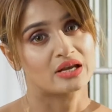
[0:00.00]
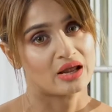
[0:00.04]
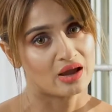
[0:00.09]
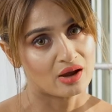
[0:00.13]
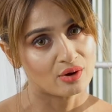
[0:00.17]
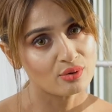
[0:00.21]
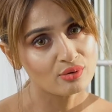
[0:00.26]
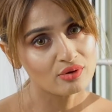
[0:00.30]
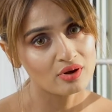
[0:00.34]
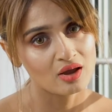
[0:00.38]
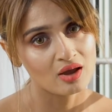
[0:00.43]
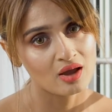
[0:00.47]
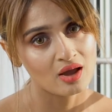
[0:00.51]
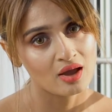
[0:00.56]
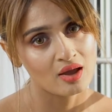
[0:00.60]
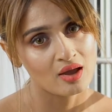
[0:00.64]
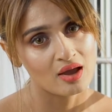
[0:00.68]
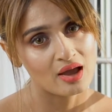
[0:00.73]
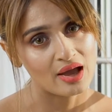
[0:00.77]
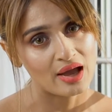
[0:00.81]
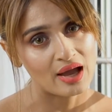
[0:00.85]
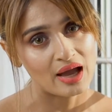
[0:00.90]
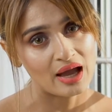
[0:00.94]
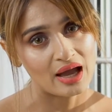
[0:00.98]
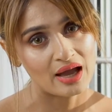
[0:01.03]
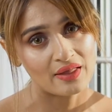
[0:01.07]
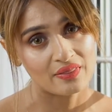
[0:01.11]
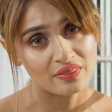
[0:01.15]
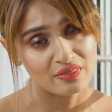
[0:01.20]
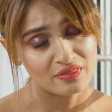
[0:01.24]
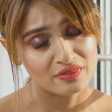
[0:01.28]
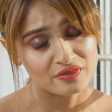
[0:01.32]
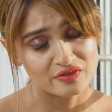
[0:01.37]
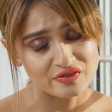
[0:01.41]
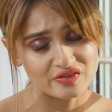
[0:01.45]
it out,
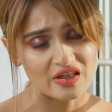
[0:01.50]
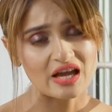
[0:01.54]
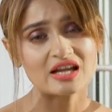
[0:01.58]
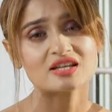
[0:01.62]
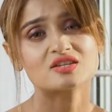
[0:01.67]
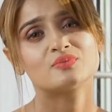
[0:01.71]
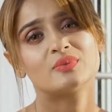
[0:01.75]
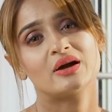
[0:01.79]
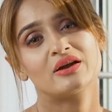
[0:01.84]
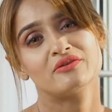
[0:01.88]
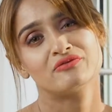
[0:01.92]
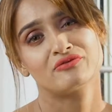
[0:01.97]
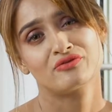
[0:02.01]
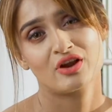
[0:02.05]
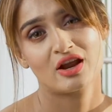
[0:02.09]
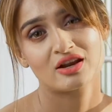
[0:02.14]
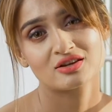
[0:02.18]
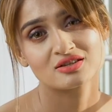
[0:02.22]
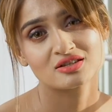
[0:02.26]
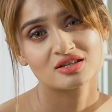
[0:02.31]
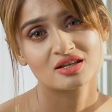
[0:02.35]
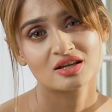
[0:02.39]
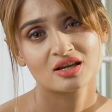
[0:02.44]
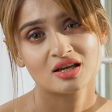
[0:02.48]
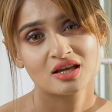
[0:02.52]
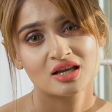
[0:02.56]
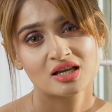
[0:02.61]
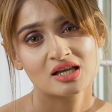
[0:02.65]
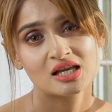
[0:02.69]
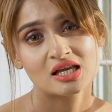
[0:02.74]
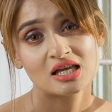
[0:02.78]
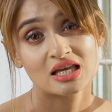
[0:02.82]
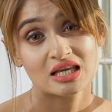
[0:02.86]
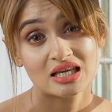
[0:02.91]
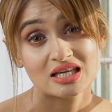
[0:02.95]
and that, my friend,
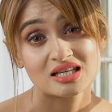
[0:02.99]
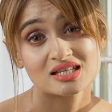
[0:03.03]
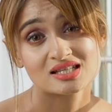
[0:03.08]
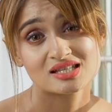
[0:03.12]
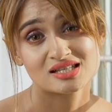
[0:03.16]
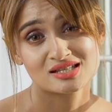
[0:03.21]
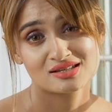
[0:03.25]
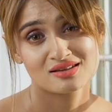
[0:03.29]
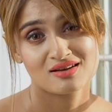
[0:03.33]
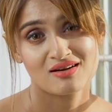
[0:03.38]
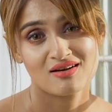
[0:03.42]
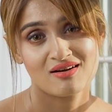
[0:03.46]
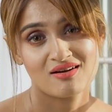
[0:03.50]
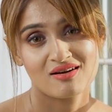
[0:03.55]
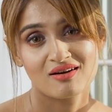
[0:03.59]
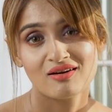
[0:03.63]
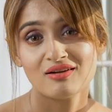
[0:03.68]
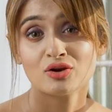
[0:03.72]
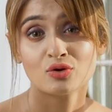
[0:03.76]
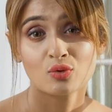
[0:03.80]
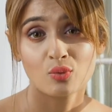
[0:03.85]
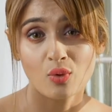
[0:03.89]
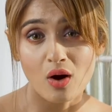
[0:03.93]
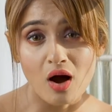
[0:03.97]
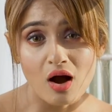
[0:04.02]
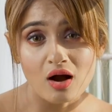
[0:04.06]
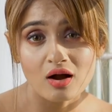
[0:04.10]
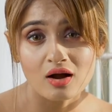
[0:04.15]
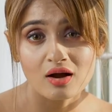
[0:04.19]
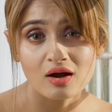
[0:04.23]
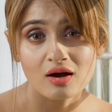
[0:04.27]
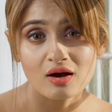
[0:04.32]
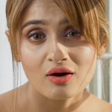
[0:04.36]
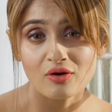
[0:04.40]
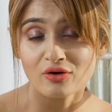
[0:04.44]
is a
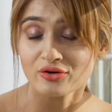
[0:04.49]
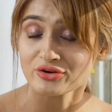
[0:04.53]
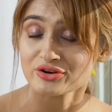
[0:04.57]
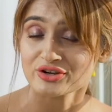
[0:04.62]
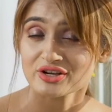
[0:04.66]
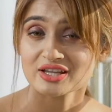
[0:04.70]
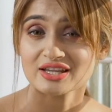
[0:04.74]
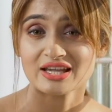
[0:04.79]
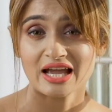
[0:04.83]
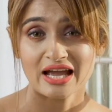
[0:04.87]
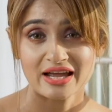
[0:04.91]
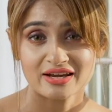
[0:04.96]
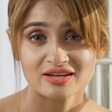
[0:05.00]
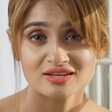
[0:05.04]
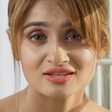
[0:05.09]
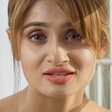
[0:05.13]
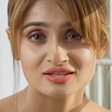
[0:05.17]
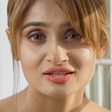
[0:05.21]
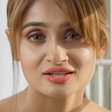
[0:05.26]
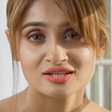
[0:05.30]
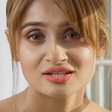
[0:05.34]
luwak or a cat